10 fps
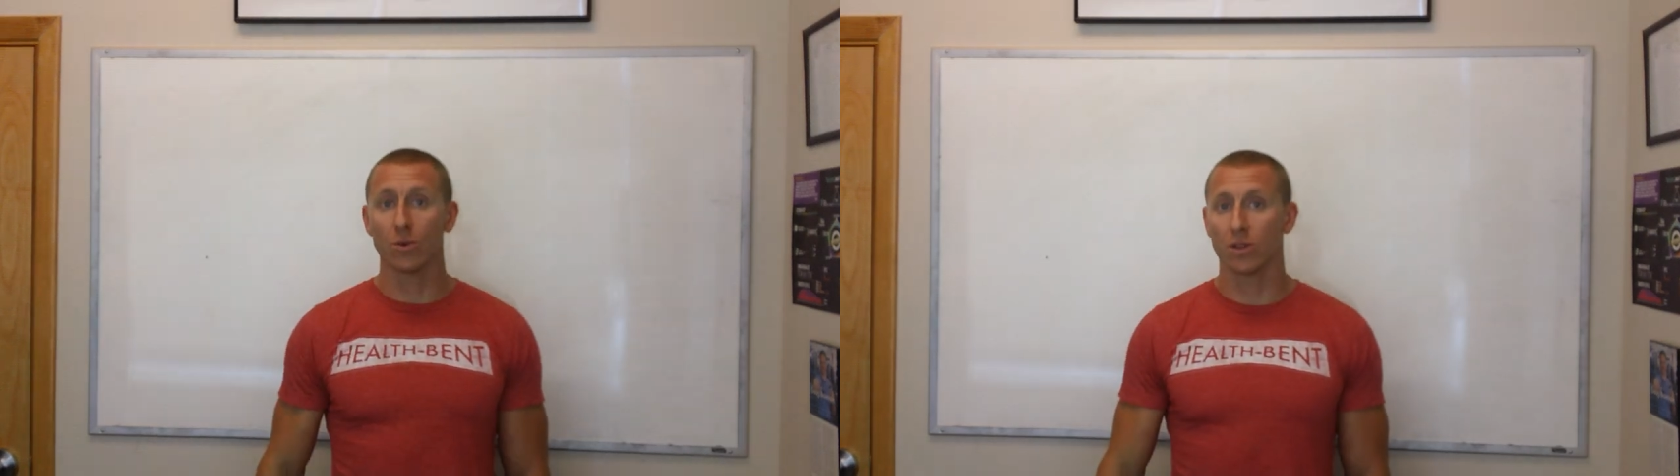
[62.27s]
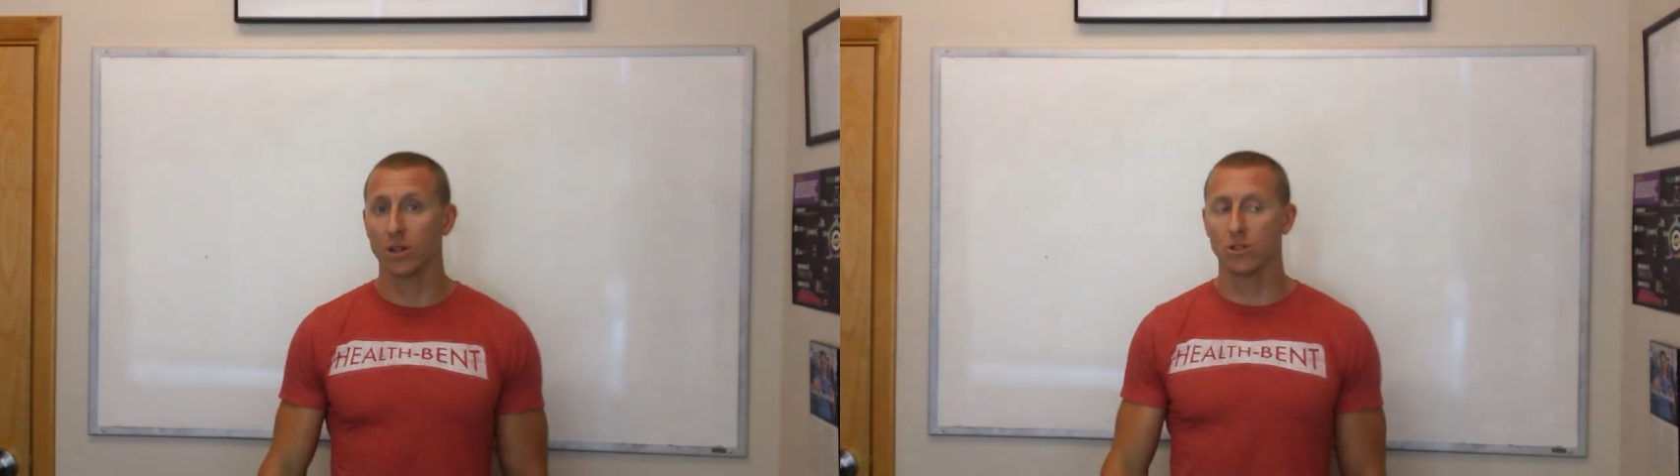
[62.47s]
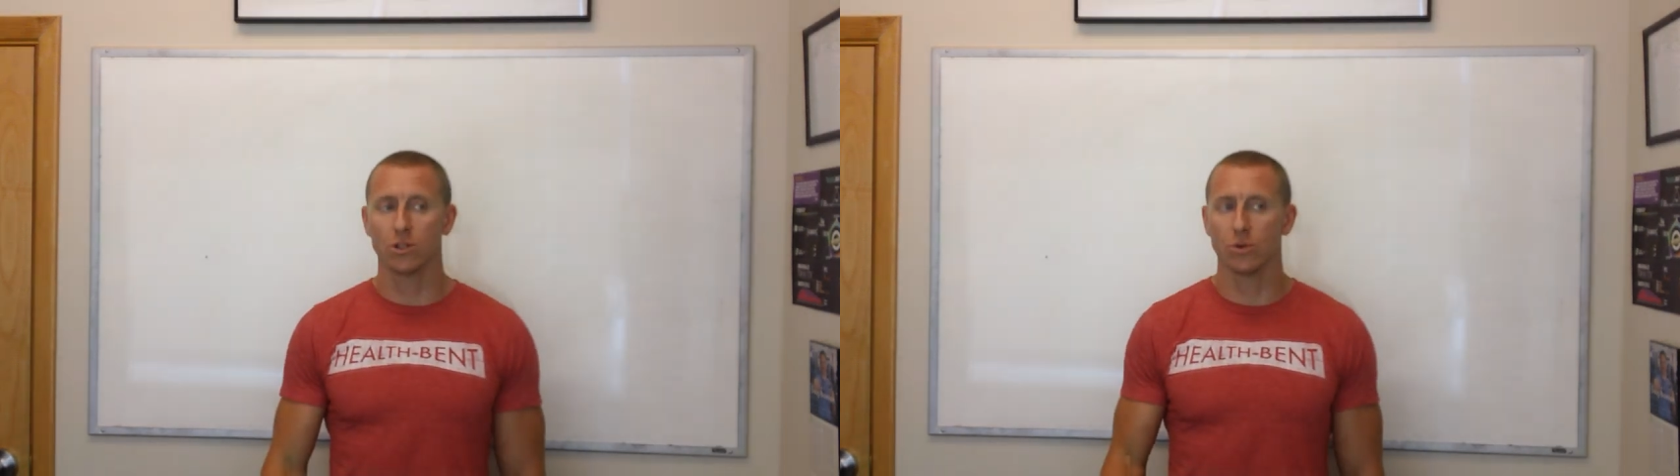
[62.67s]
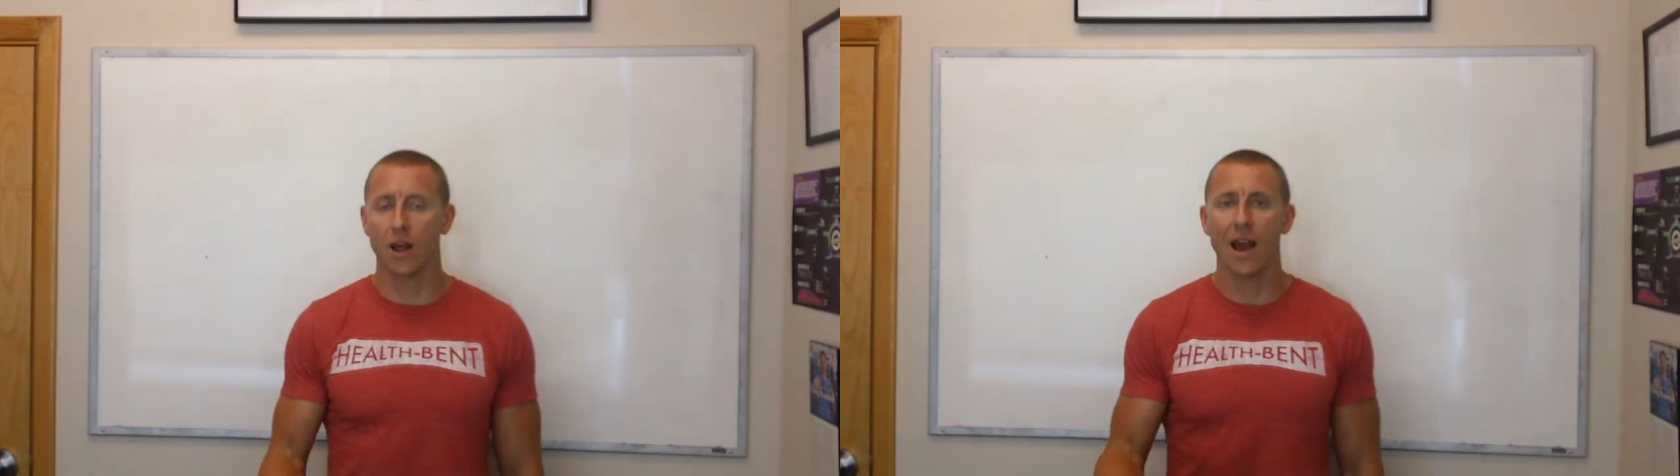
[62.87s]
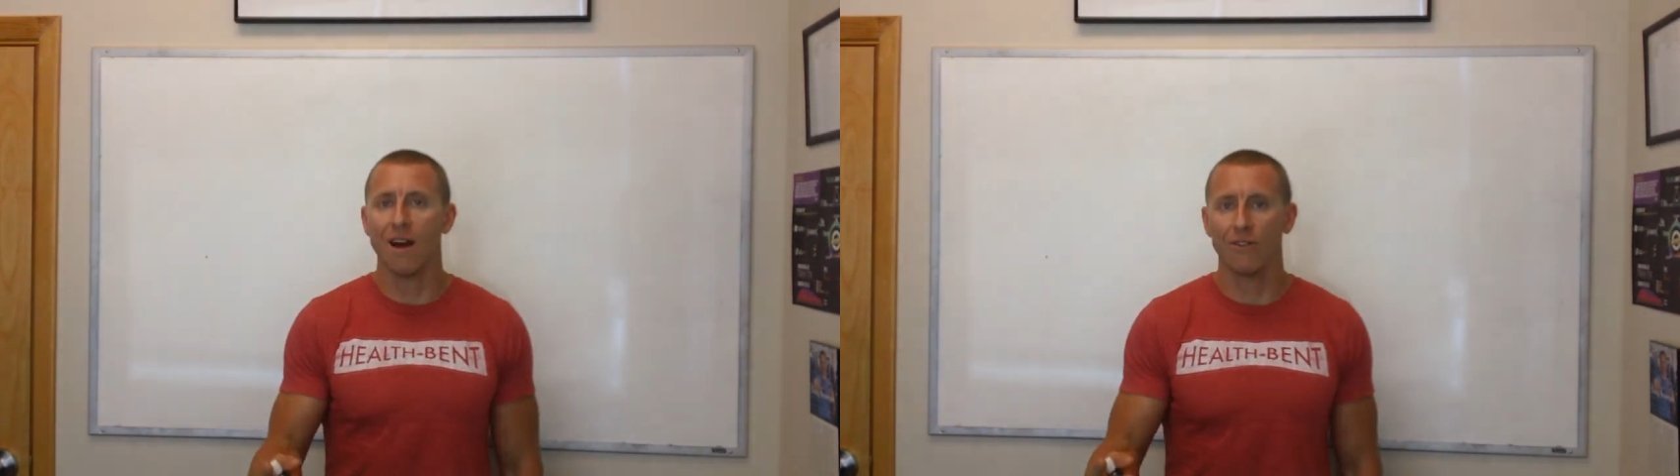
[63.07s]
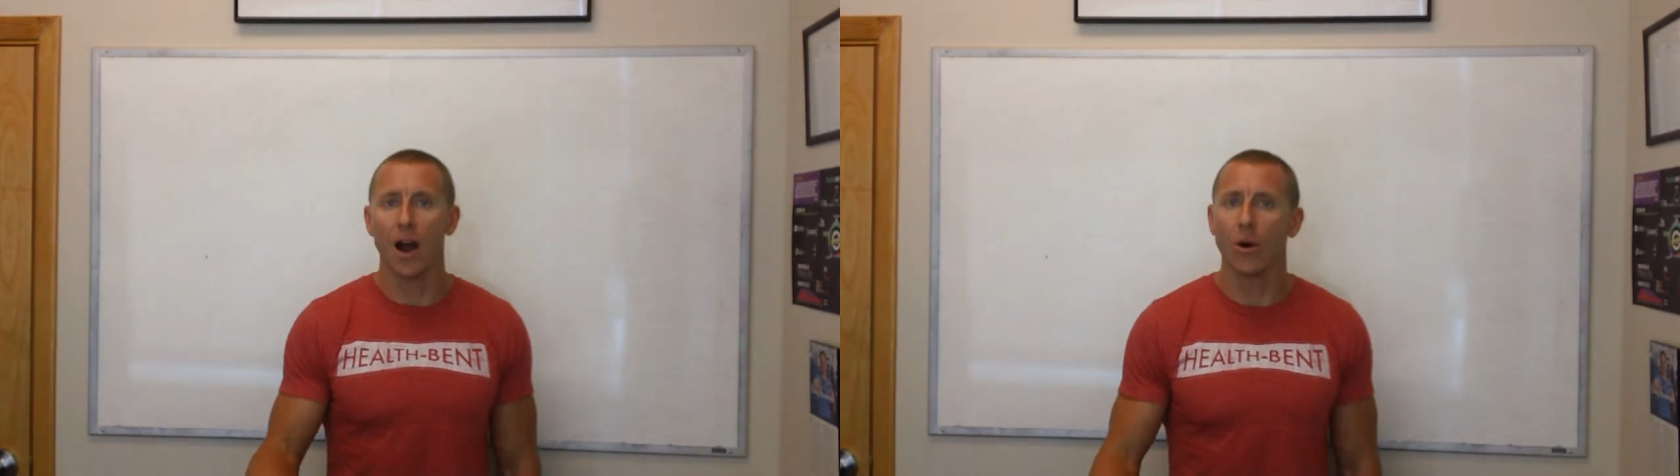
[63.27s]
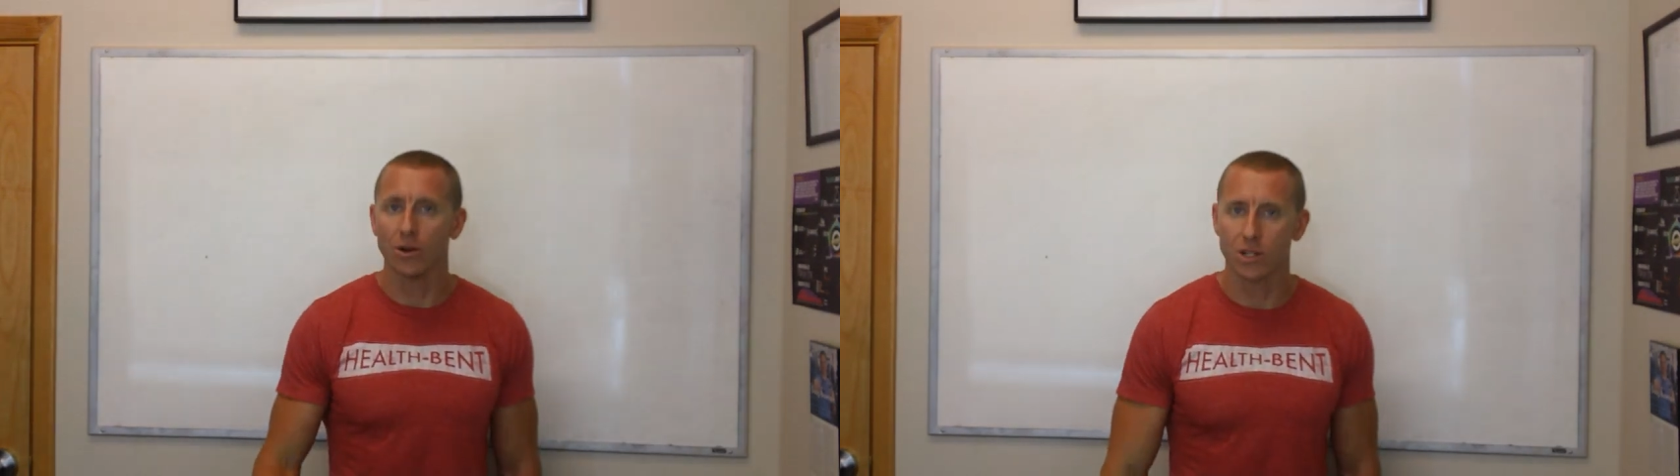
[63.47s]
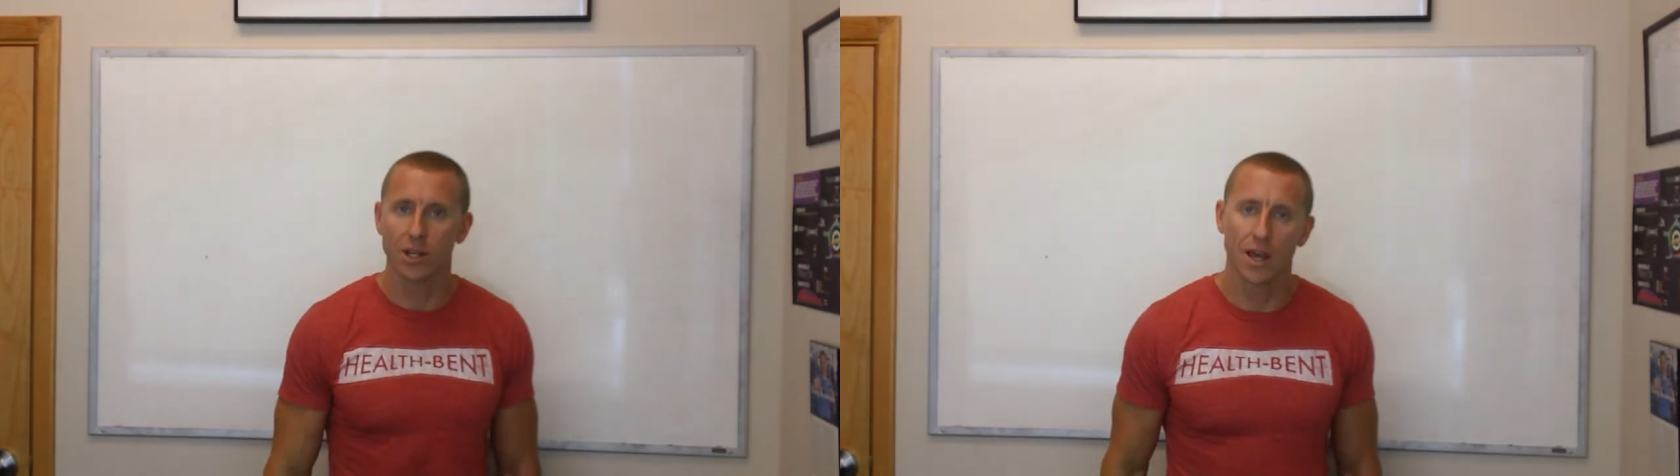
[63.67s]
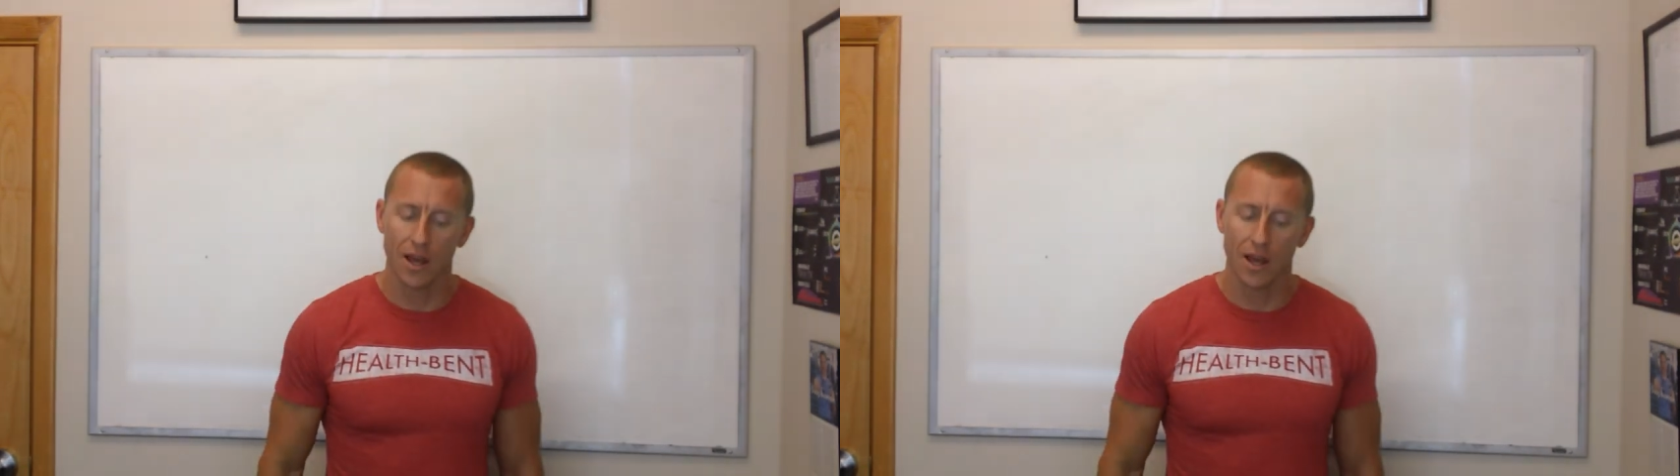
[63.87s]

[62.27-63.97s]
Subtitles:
within 2.5 hours.